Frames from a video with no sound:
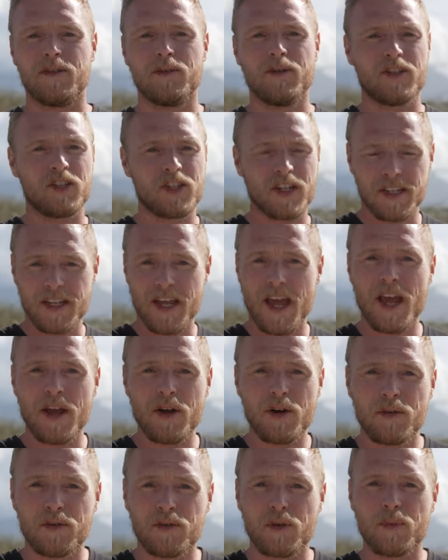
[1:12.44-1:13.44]
You check the
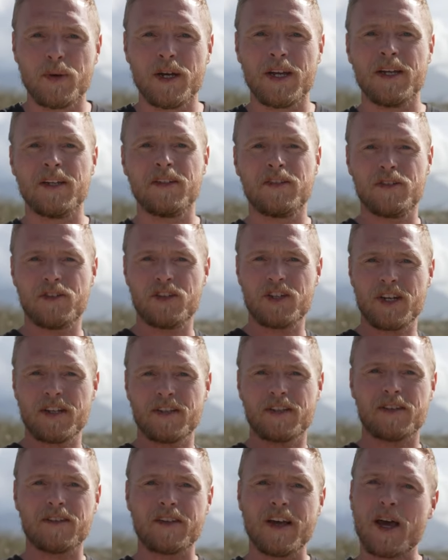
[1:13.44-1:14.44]
angle of the wind, you check
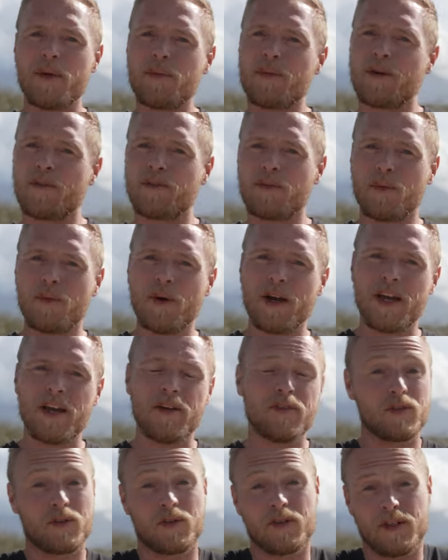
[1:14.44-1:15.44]
the timing of the
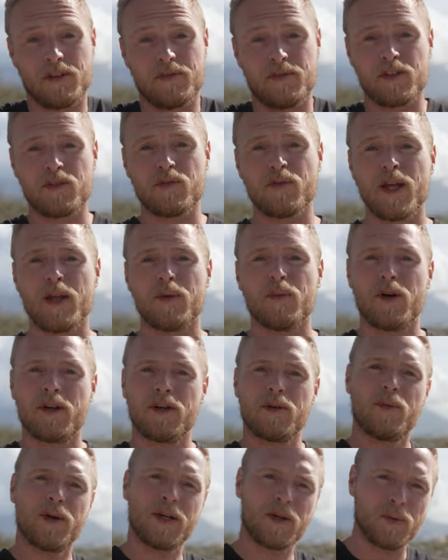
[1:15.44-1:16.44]
waves, or if it's flat
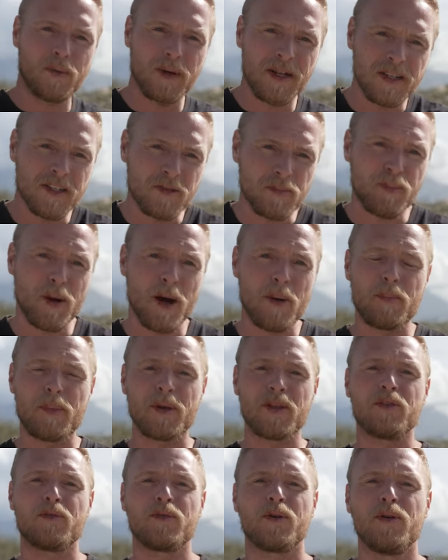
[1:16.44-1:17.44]
water where the wind is
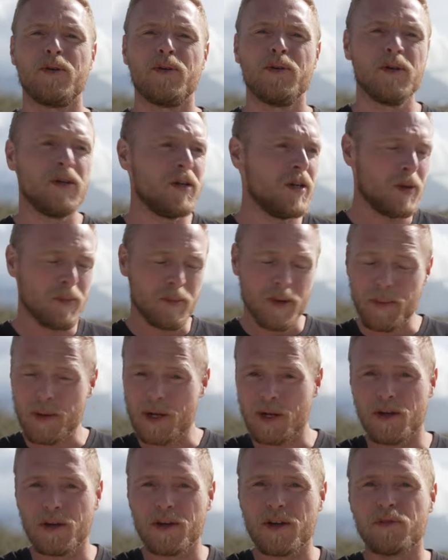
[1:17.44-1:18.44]
pumping through. Maybe
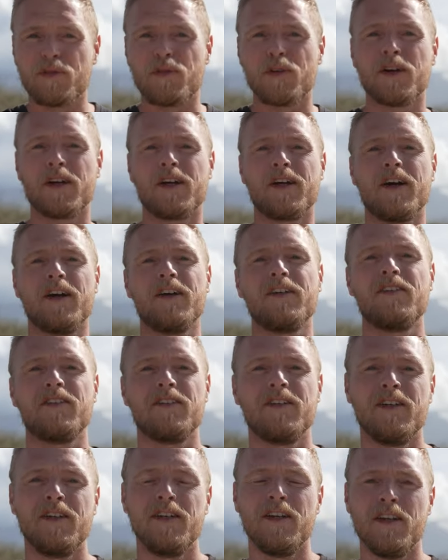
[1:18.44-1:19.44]
you're looking for a gust.
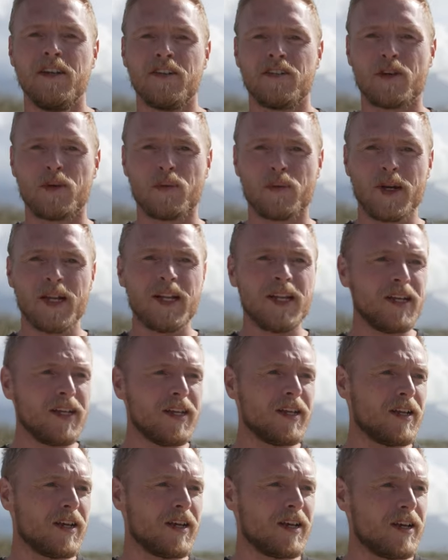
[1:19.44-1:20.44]
So
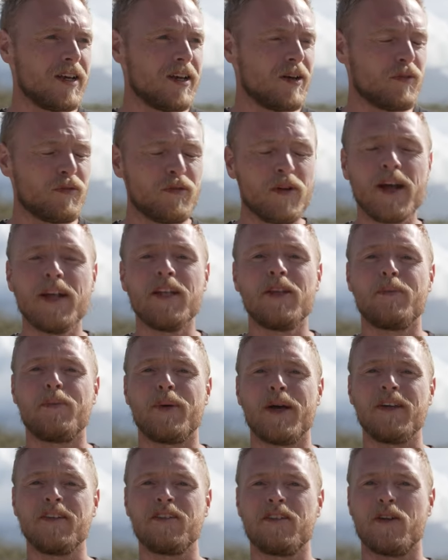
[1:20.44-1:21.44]
really uh, find the
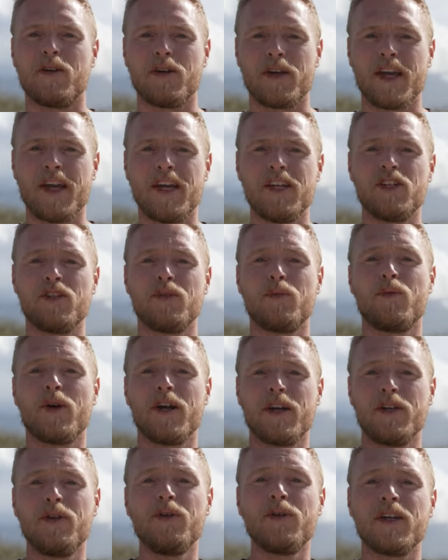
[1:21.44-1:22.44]
best location
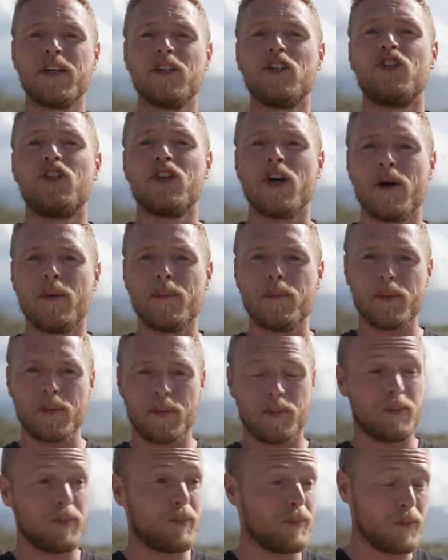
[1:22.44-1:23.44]
where you can jump
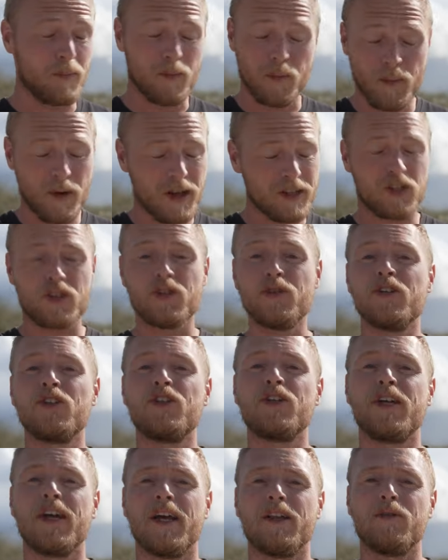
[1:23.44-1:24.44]
as soon
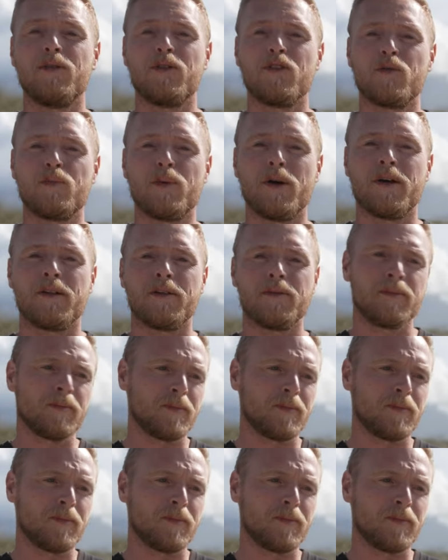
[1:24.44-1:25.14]
as you get to the spot.